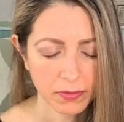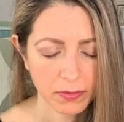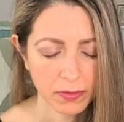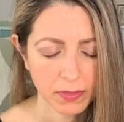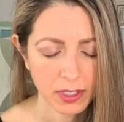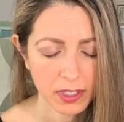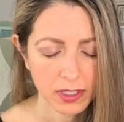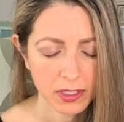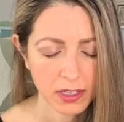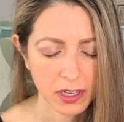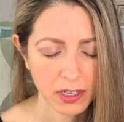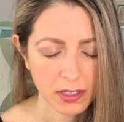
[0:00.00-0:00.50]
It
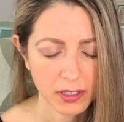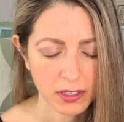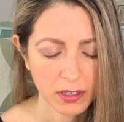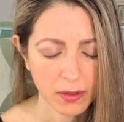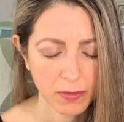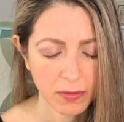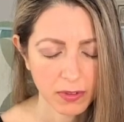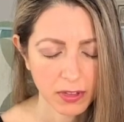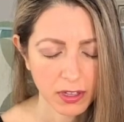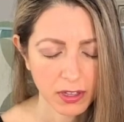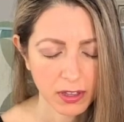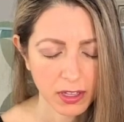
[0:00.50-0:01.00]
is not
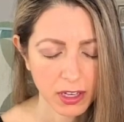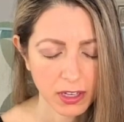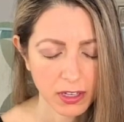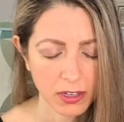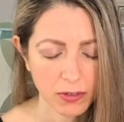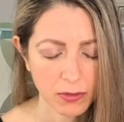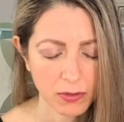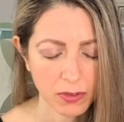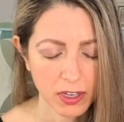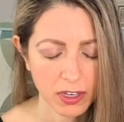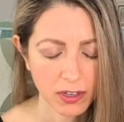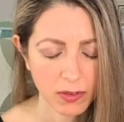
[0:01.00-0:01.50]
something that
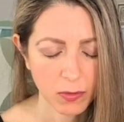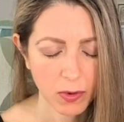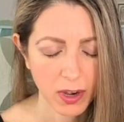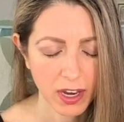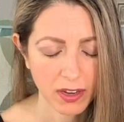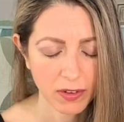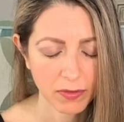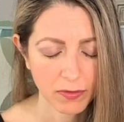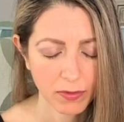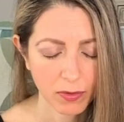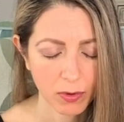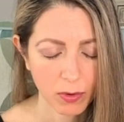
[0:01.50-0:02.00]
you need wait
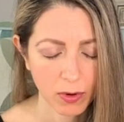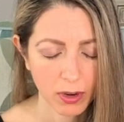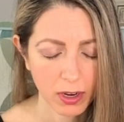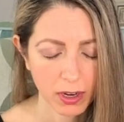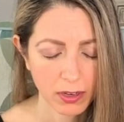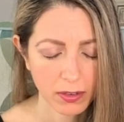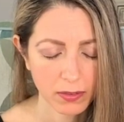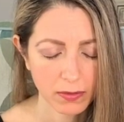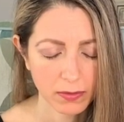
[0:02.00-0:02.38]
for.